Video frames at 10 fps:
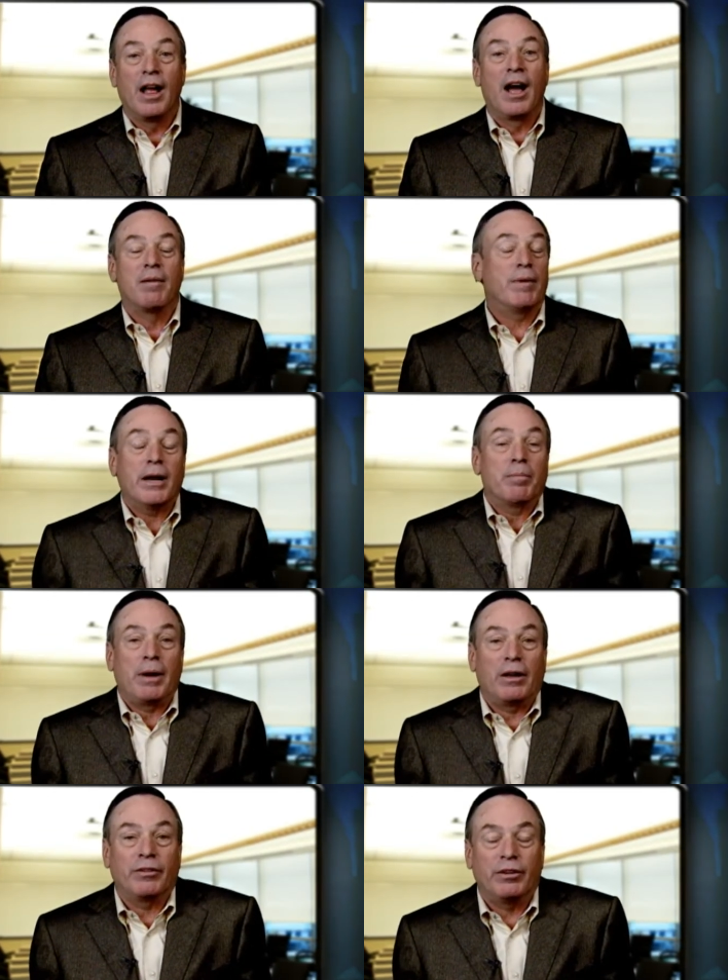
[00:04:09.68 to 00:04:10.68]
My
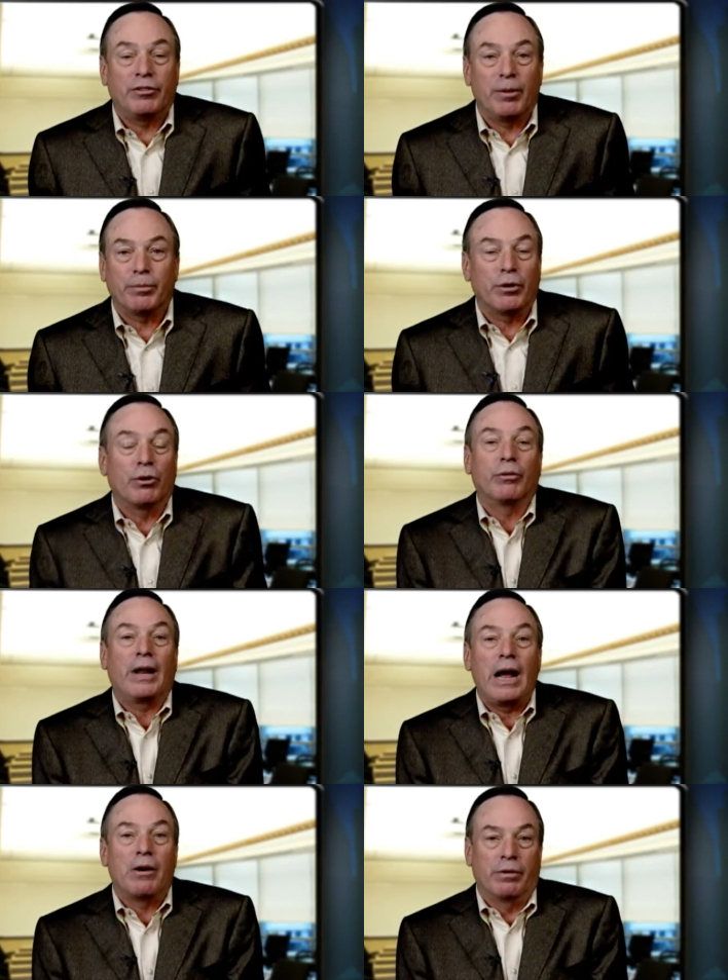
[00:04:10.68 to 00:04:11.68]
capacity shipped could go
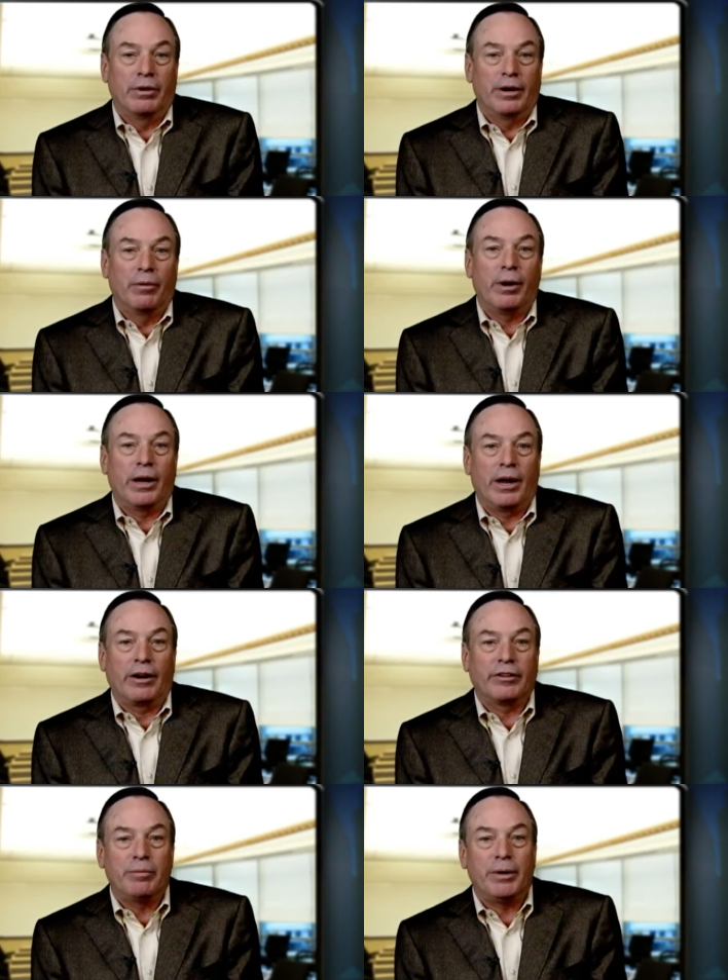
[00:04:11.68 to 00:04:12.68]
down, and we could
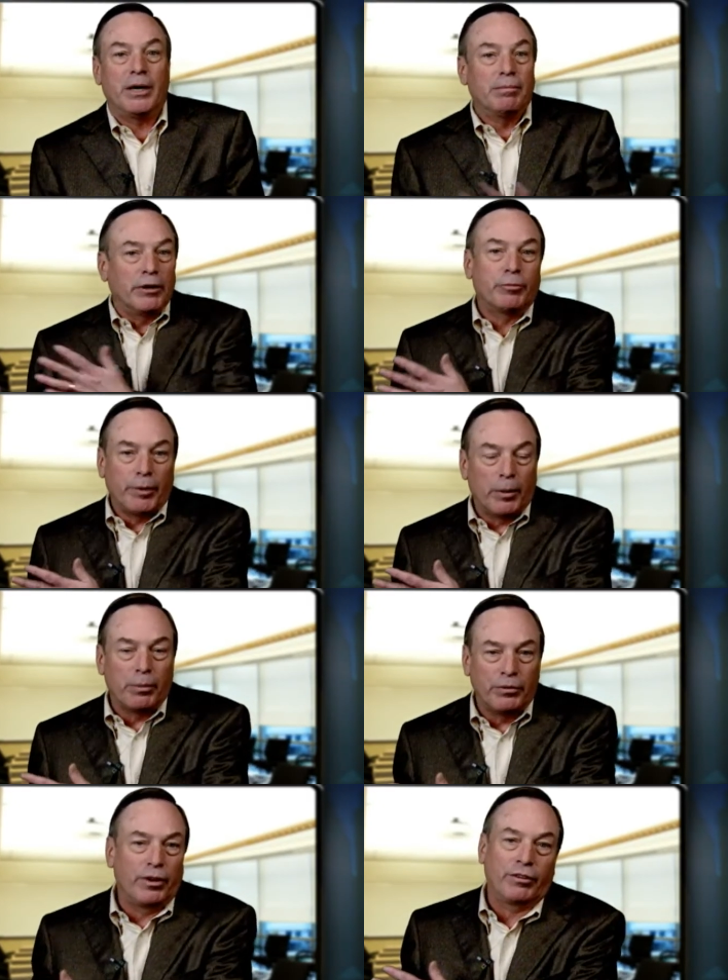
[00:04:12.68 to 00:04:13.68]
actually be in a much better
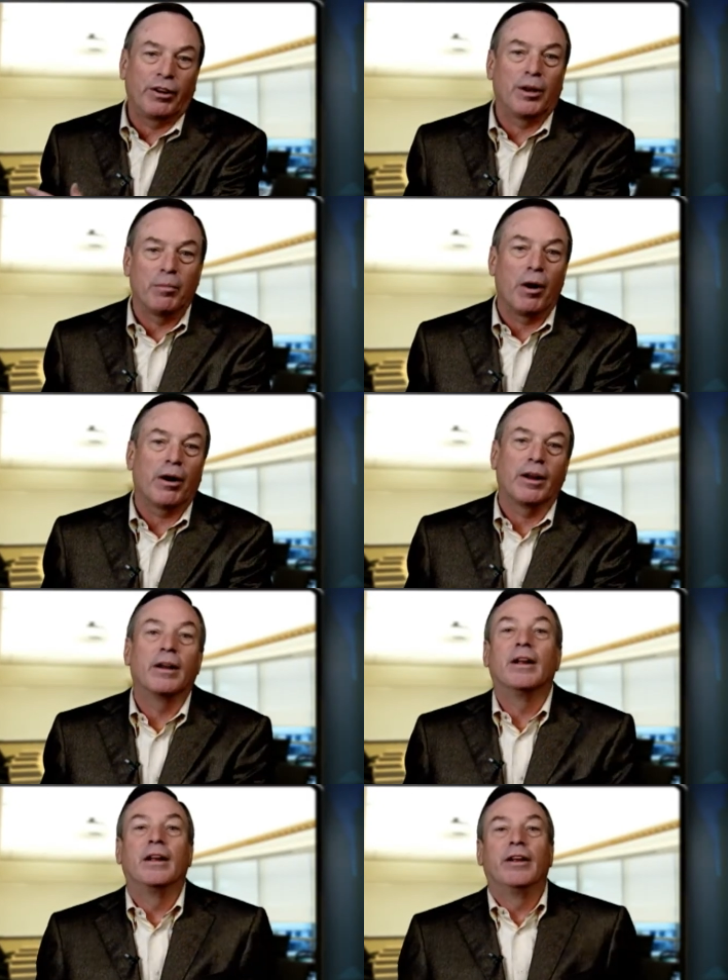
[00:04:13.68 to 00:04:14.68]
position in the market,
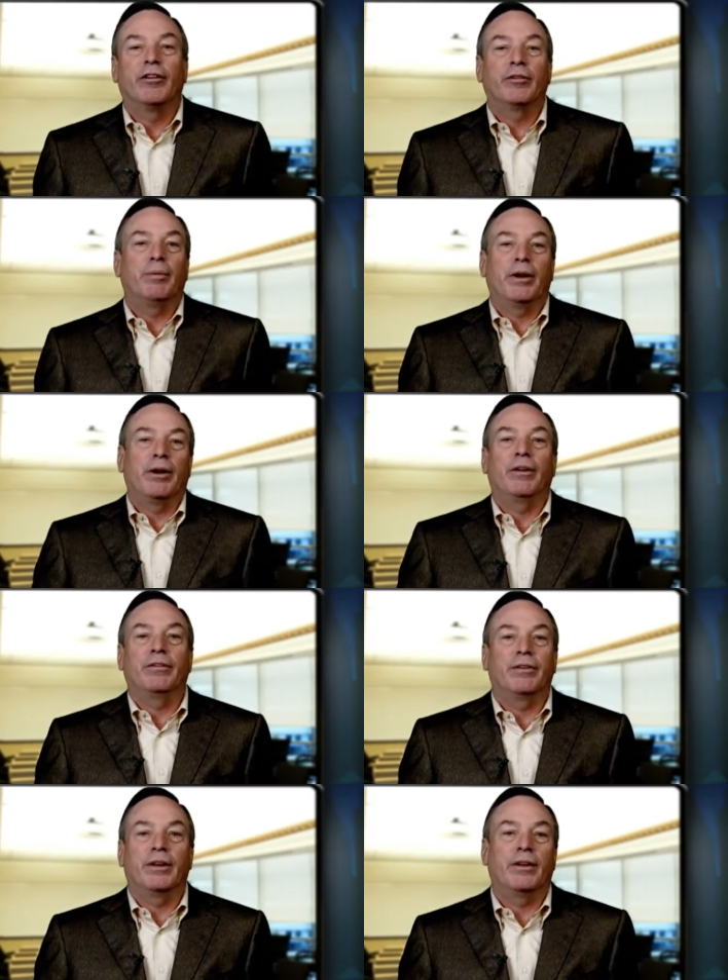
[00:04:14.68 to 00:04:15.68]
just
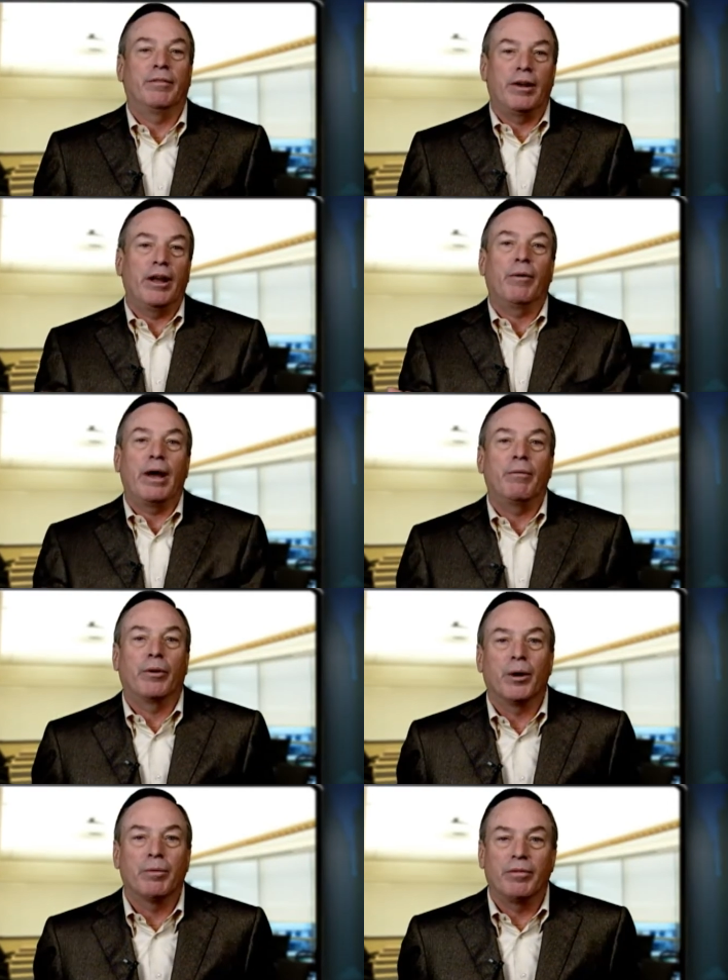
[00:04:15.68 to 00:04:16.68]
because the value add we're
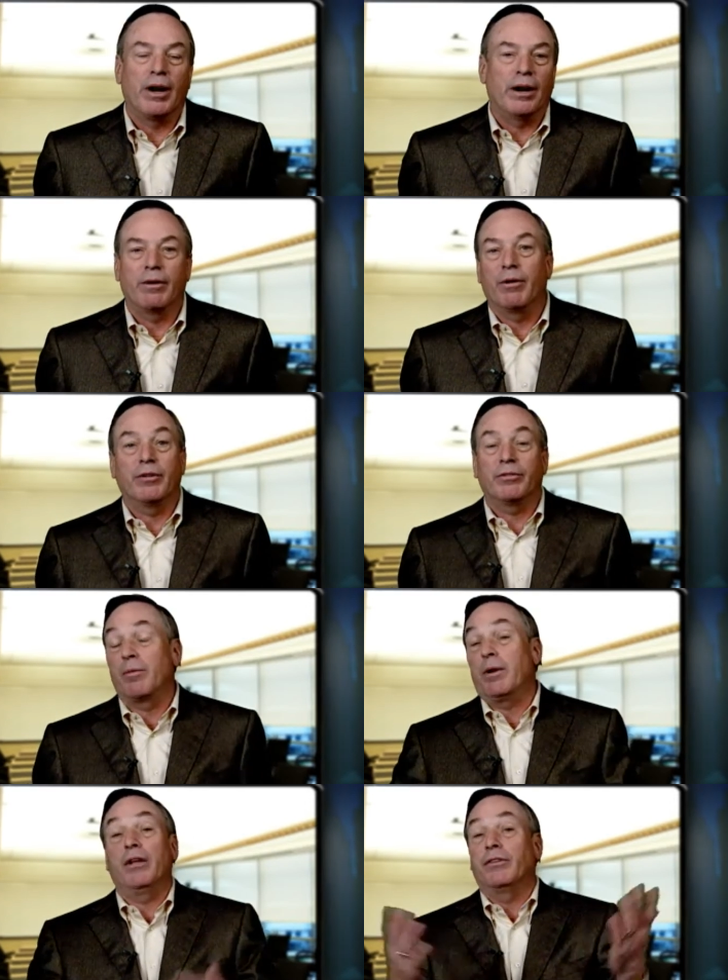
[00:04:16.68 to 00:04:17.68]
going to provide across
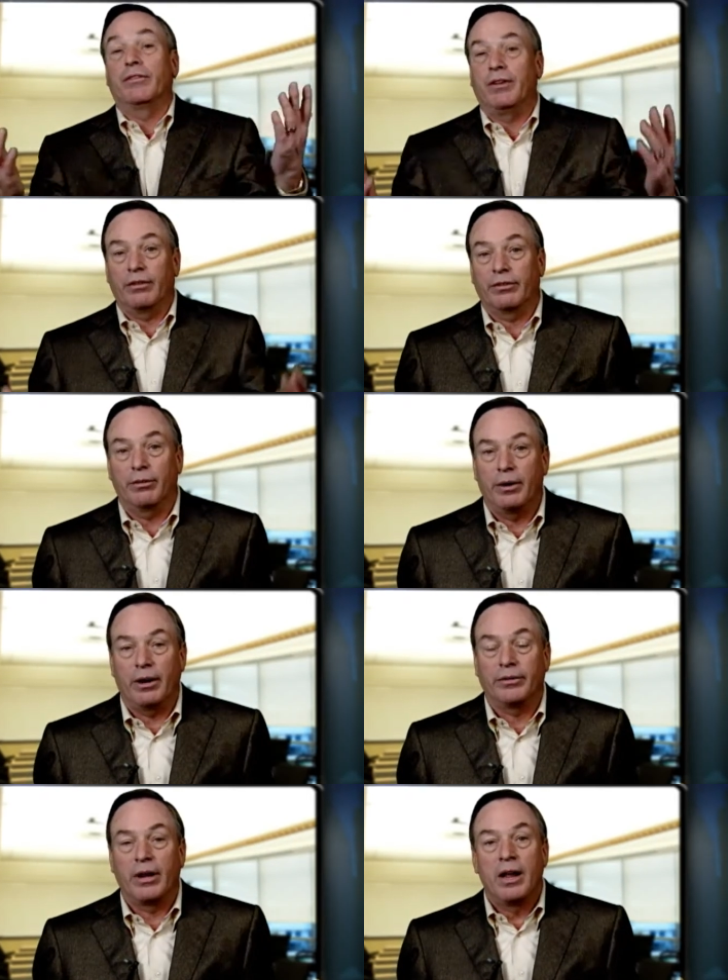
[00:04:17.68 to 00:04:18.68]
somebody else's disks. Who cares?